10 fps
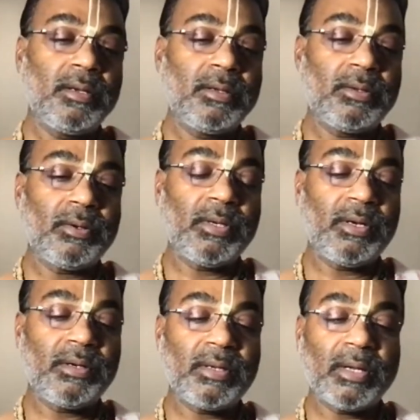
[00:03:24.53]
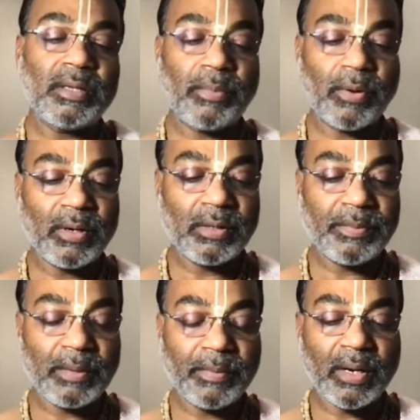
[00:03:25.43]
So here's another point that's
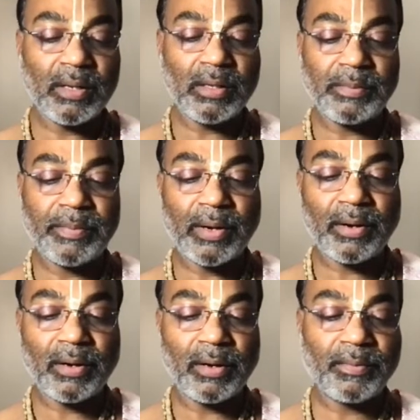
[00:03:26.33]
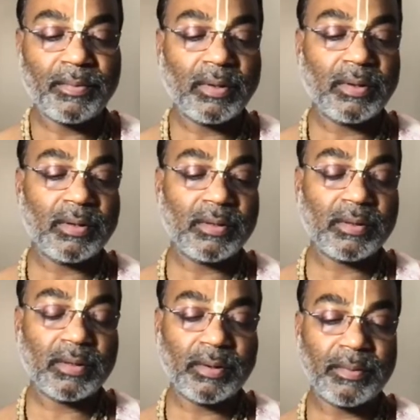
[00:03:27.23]
being made in this paragraph.
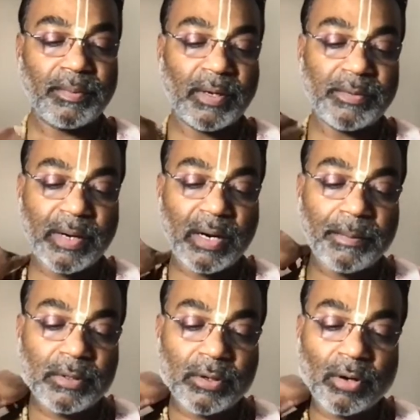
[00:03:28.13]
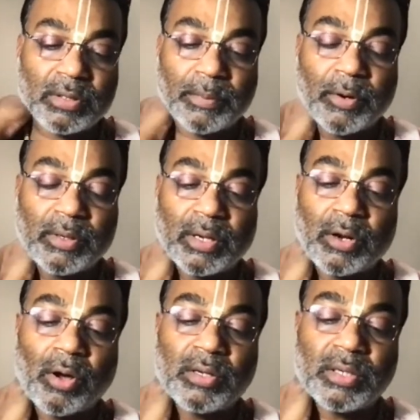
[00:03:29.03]
The first paragraph talks about the
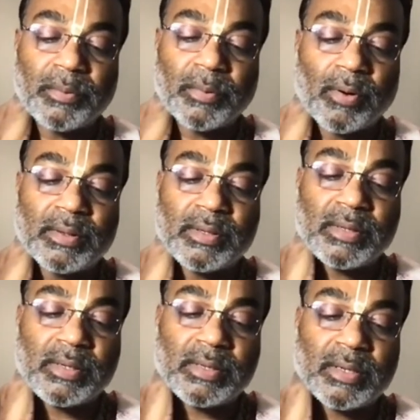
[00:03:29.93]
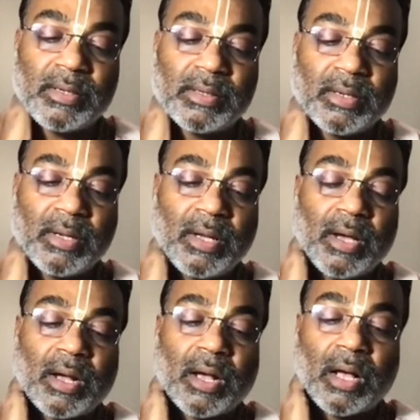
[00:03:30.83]
cause of all this is
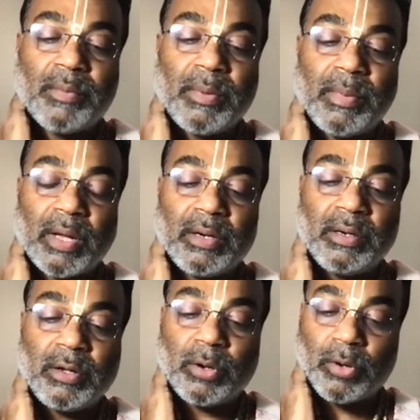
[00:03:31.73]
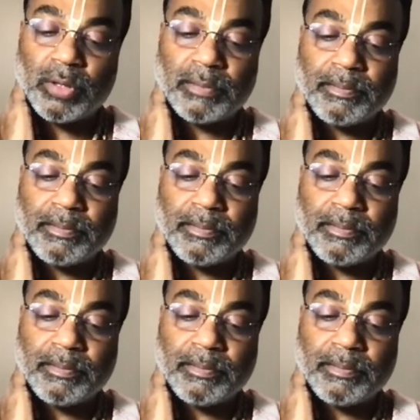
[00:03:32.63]
kamam and krodham.